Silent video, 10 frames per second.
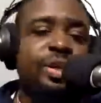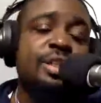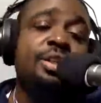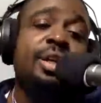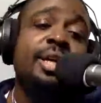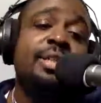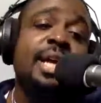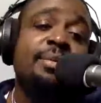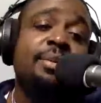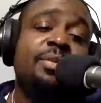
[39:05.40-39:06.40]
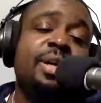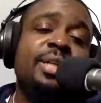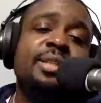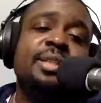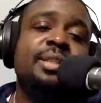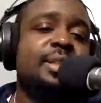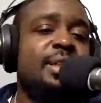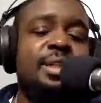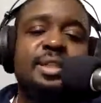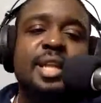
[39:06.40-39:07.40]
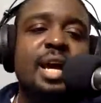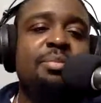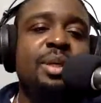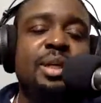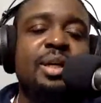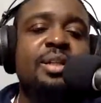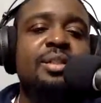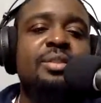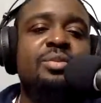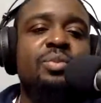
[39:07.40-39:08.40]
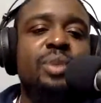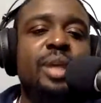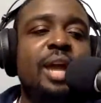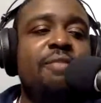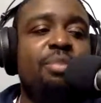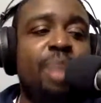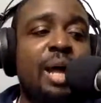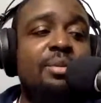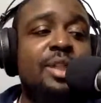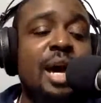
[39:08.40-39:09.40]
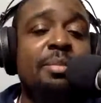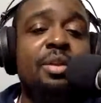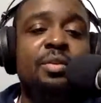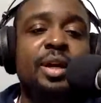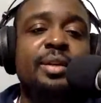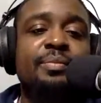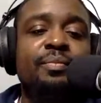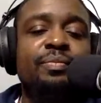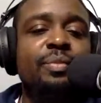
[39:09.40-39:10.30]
The reason you can't stop the run consistently is not because we have a problem stopping the run.